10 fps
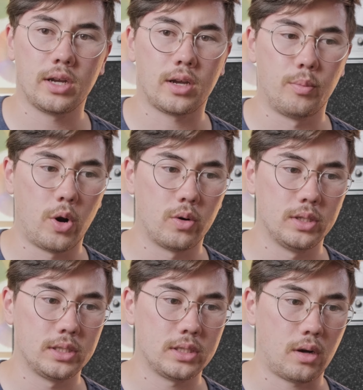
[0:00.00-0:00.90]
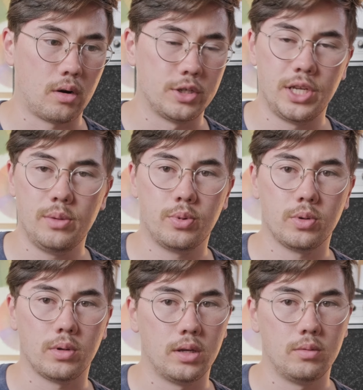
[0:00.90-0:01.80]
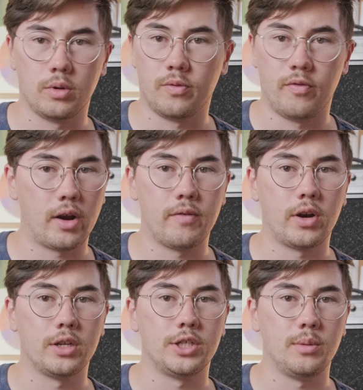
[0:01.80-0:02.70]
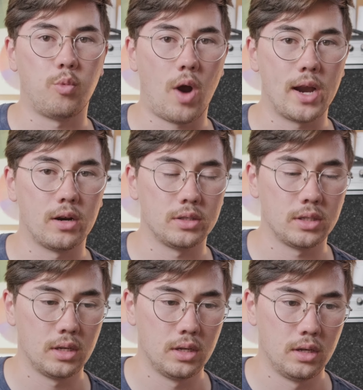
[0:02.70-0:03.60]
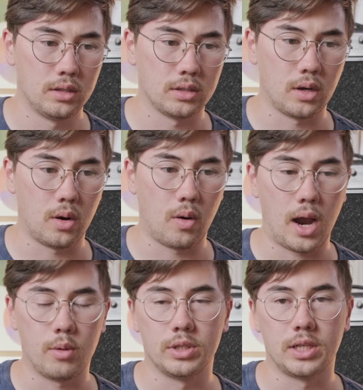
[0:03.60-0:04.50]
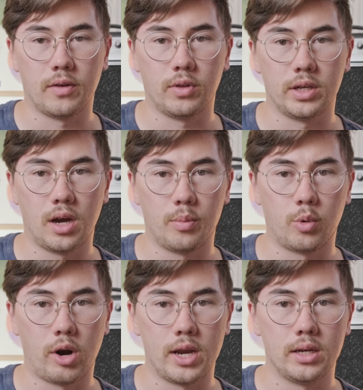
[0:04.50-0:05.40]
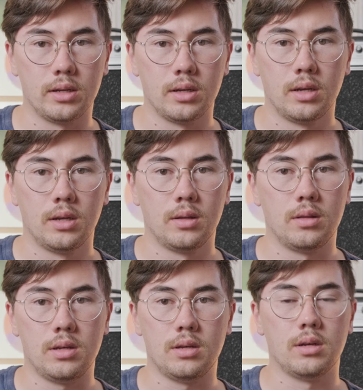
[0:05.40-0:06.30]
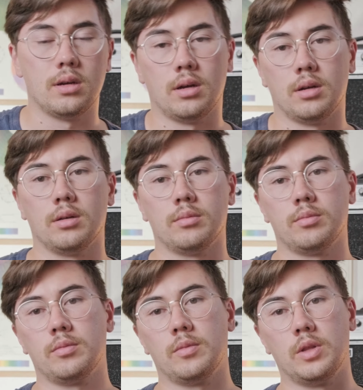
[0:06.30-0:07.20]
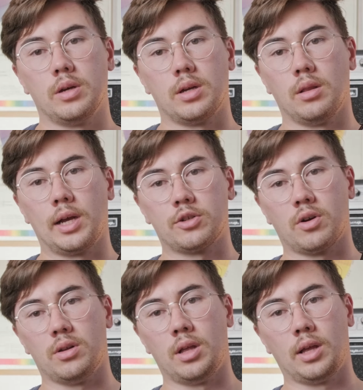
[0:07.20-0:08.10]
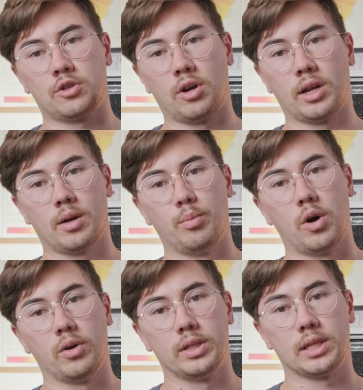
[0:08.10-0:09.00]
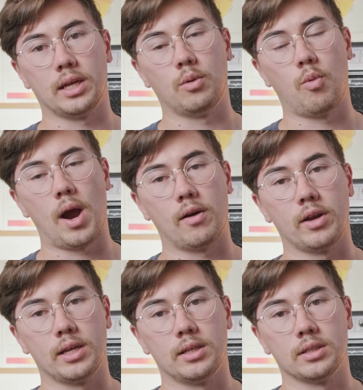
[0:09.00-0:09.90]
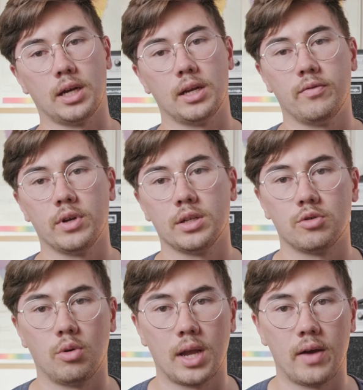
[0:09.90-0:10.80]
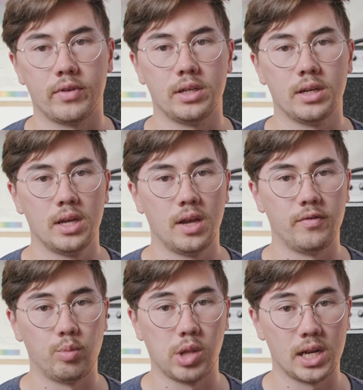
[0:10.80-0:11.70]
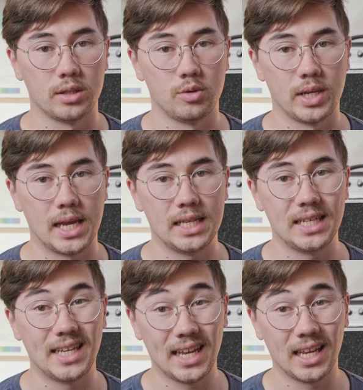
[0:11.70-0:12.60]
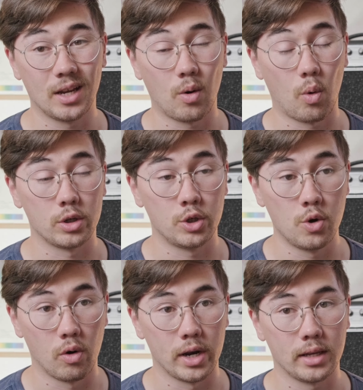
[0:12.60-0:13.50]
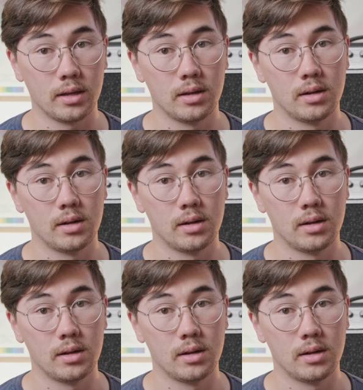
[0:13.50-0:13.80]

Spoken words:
components are cheap and with very cheap wires, so I would definitely upgrade the electronic components and the wiring inside of the control cavity if you plan on doing any gigging or touring